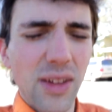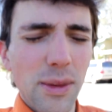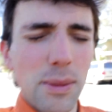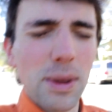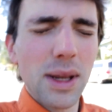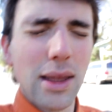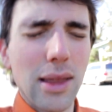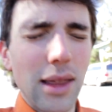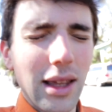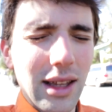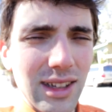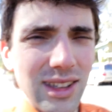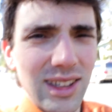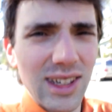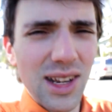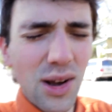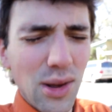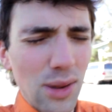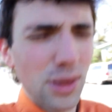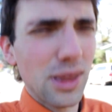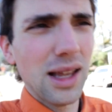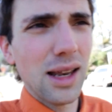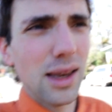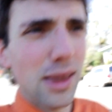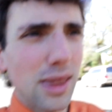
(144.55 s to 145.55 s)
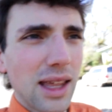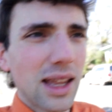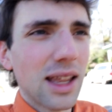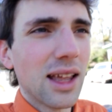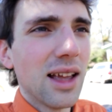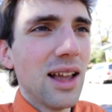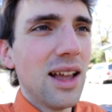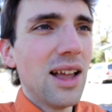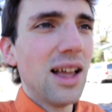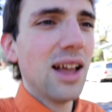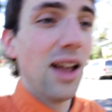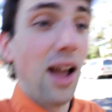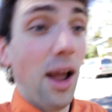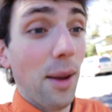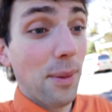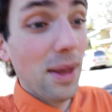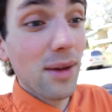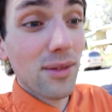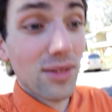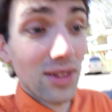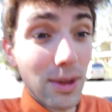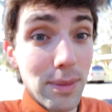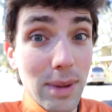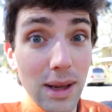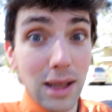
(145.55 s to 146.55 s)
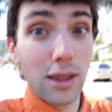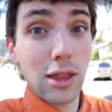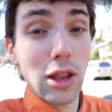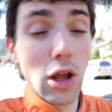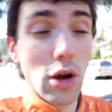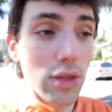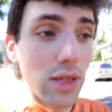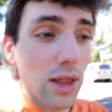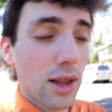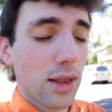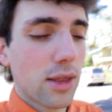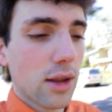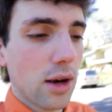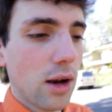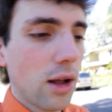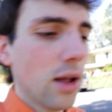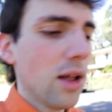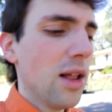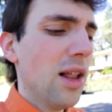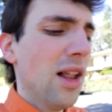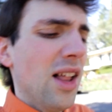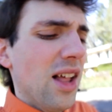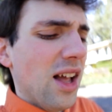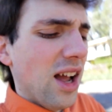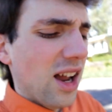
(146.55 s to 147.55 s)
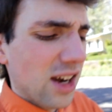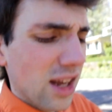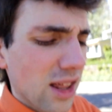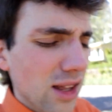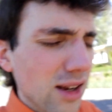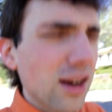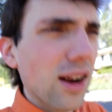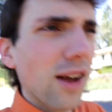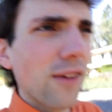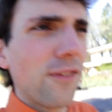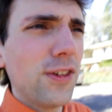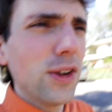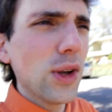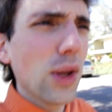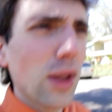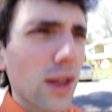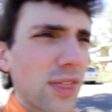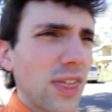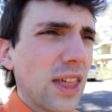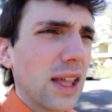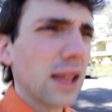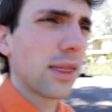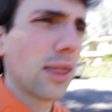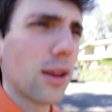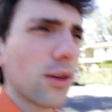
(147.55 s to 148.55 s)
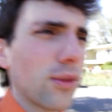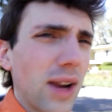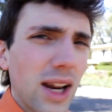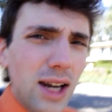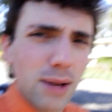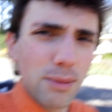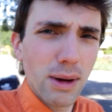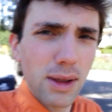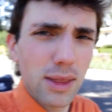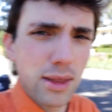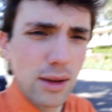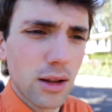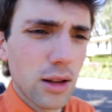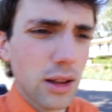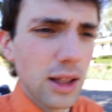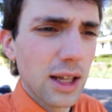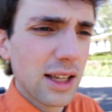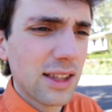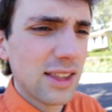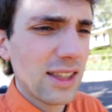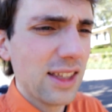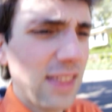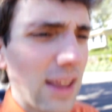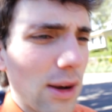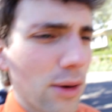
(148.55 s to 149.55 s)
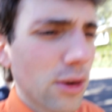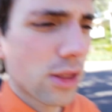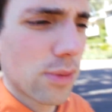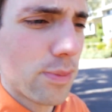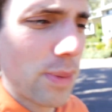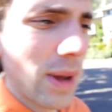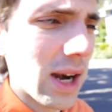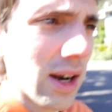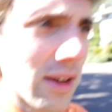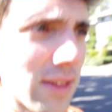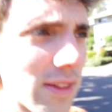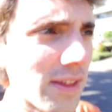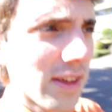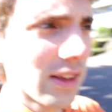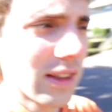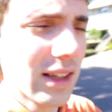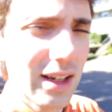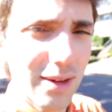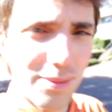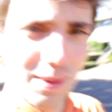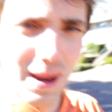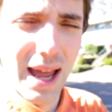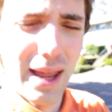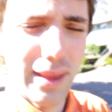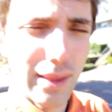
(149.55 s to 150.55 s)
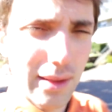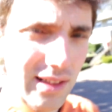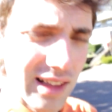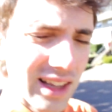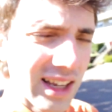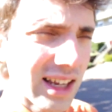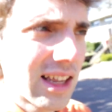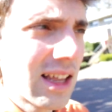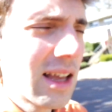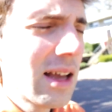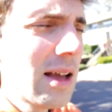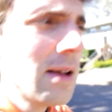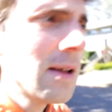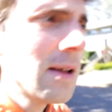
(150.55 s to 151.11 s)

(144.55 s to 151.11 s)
That makes like no sense. Like, I mean, that really makes no sense at all. A few other things the Randomizer Clique did that was better than the Link to the Past Clique.